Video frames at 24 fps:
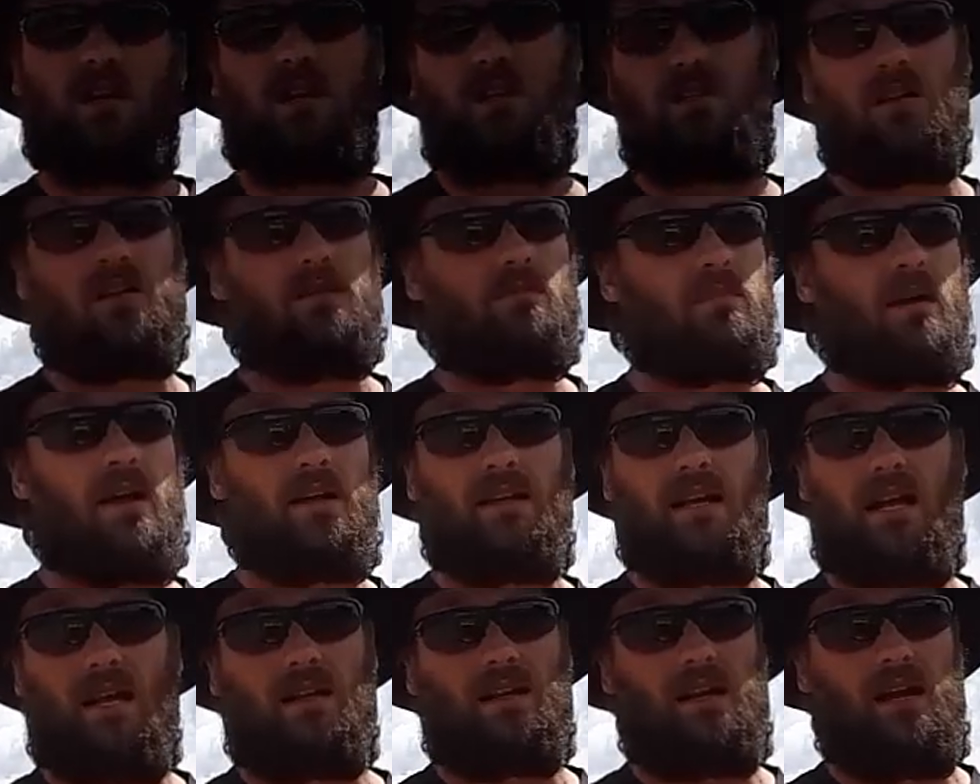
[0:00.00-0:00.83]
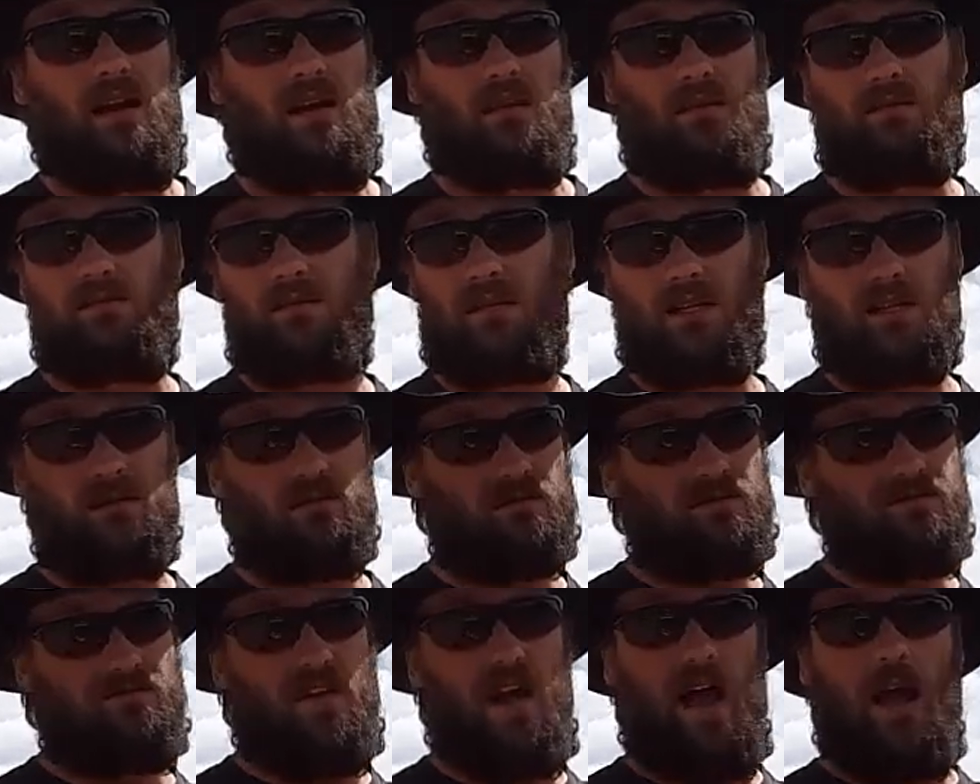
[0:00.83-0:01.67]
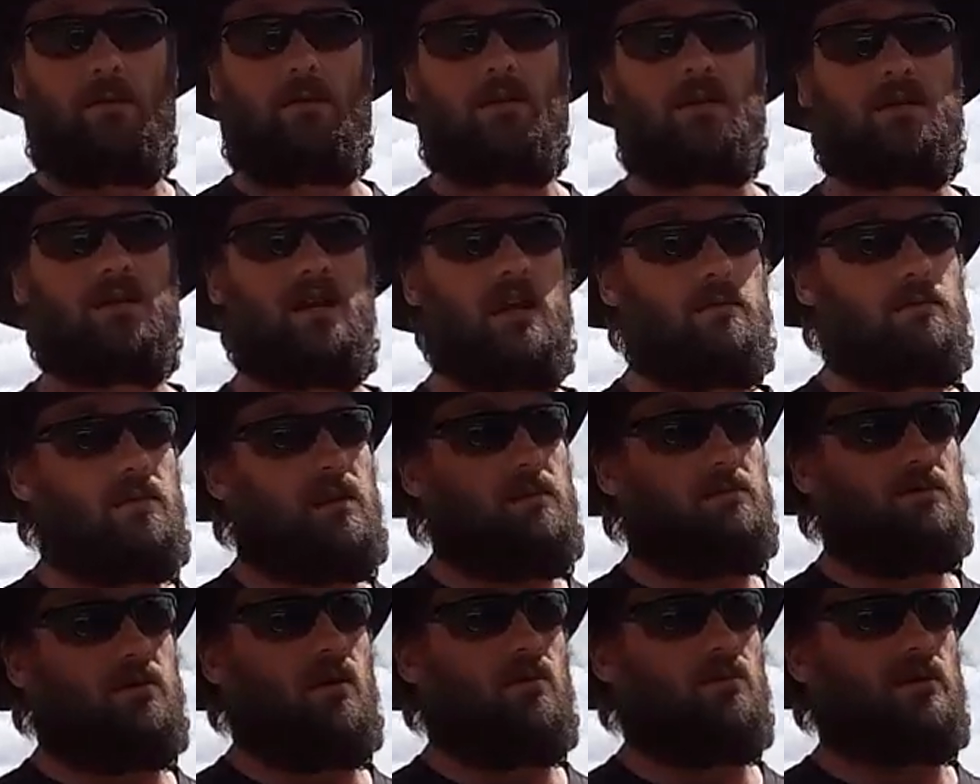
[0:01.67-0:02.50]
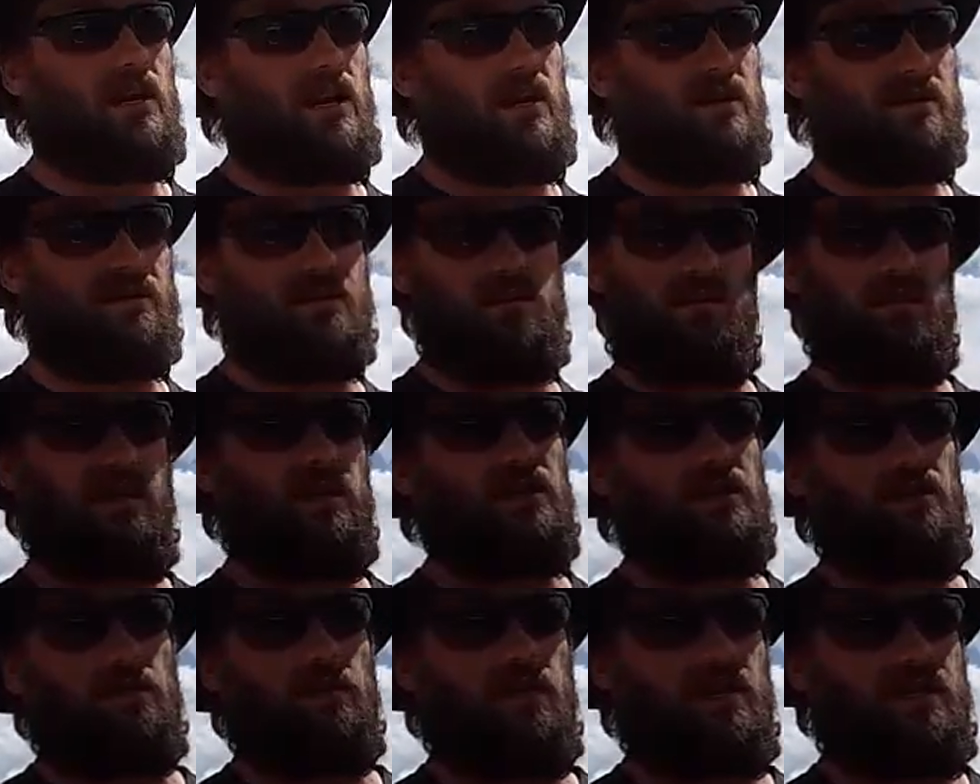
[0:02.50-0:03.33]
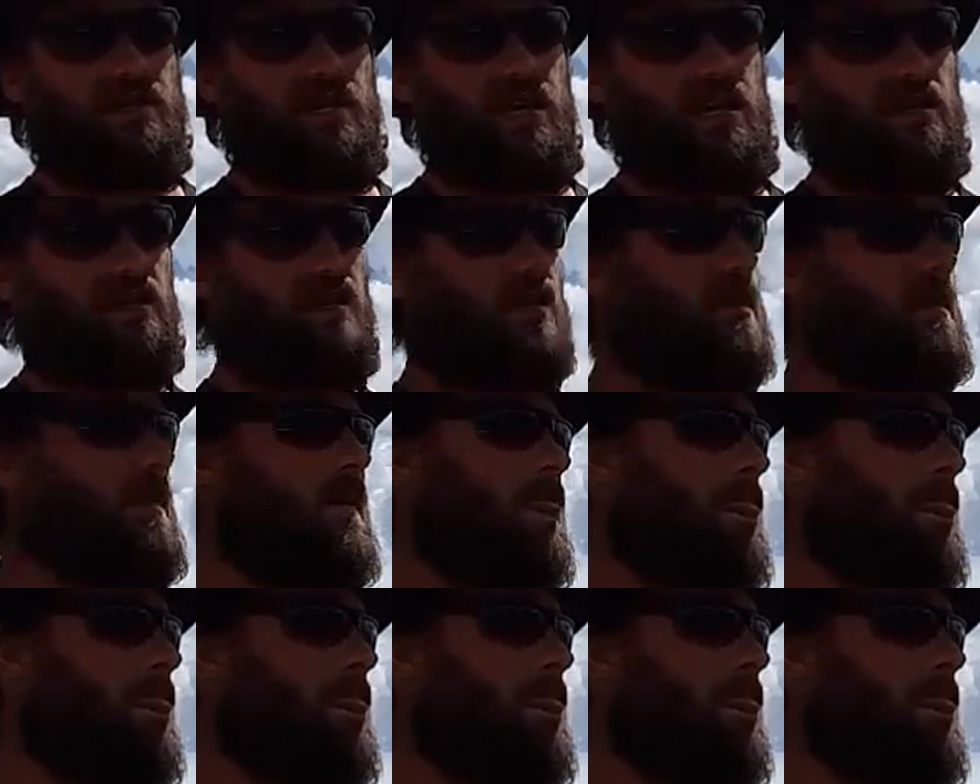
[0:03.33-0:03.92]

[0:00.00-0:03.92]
it and you can break that down, get those fibers and that meat broke down, still get a little bit tender.